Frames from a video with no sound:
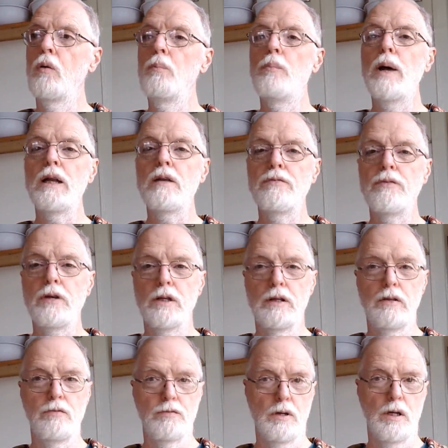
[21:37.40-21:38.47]

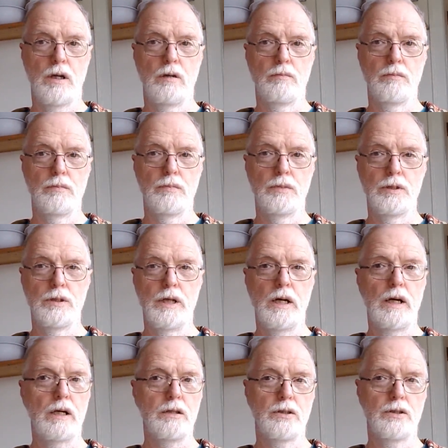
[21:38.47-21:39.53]
benefited from
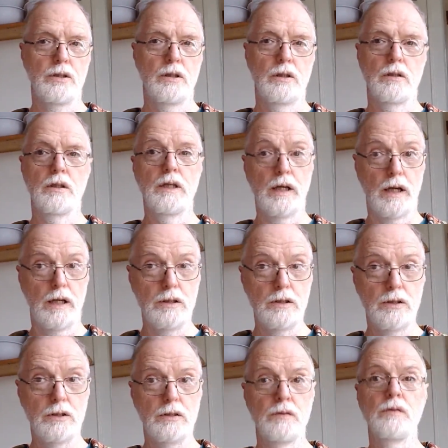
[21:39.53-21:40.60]
tax
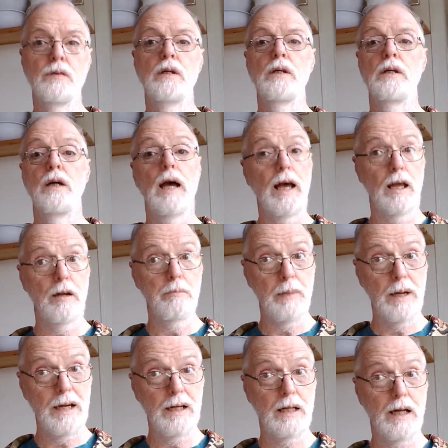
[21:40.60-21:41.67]
cuts and
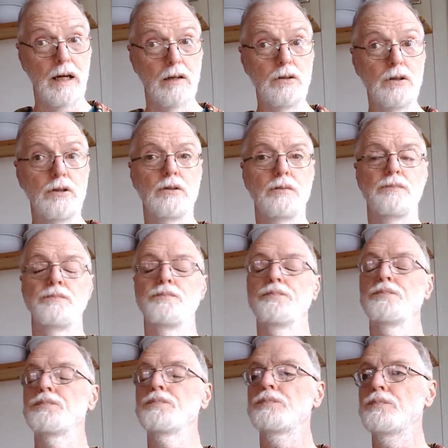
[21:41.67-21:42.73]
bailouts,
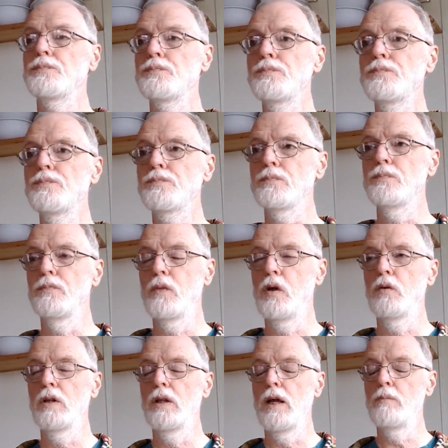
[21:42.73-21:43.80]

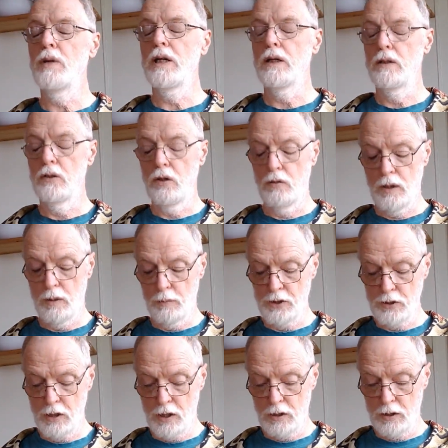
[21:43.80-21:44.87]
don't get me
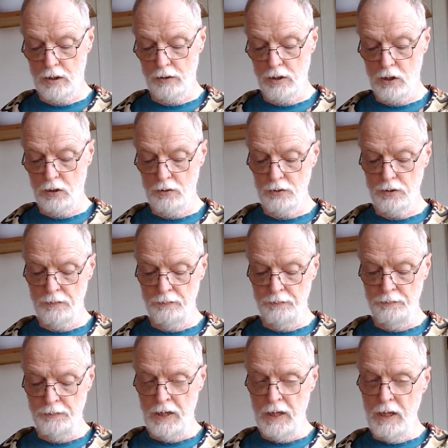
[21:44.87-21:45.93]
started on those,
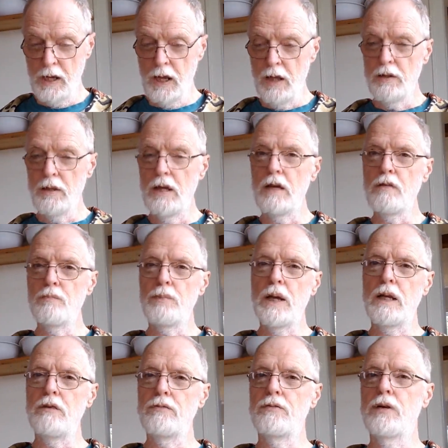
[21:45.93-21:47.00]
they have
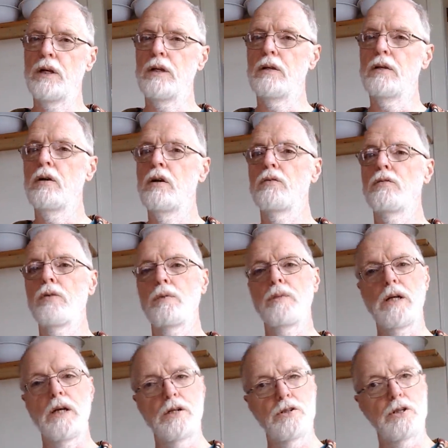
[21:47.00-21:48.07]
benefited from
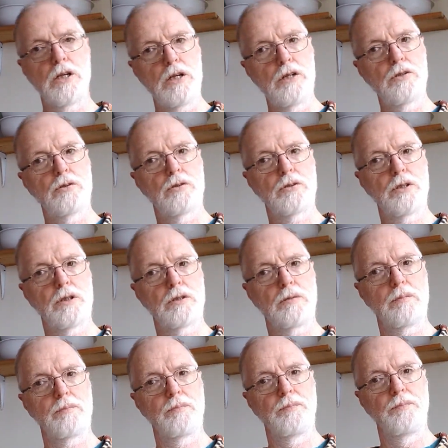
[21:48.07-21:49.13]
the educational system.